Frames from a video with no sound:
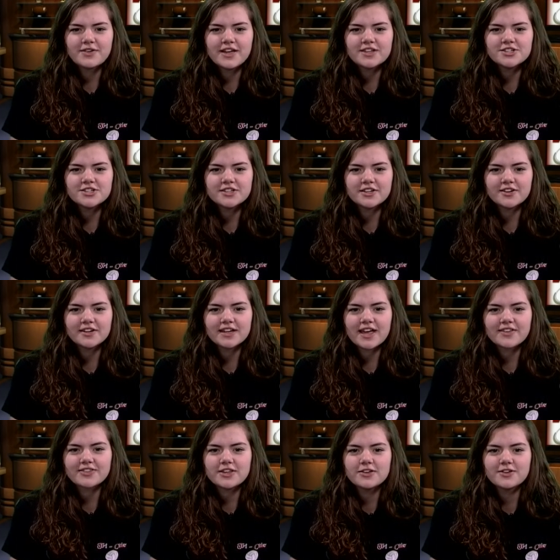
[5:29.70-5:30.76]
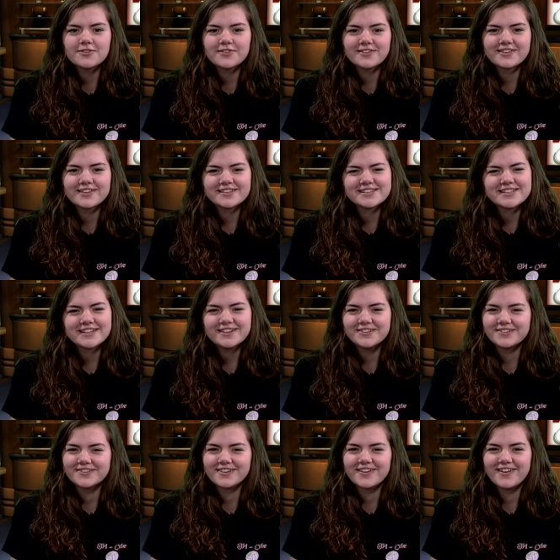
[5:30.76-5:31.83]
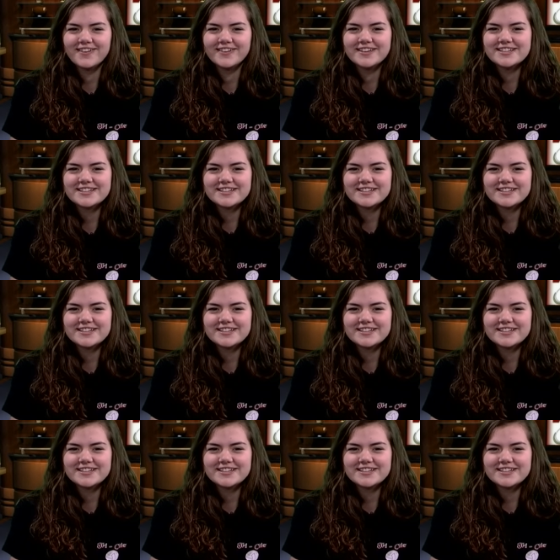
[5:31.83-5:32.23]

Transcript: Engineering at the Uni the Tickle College.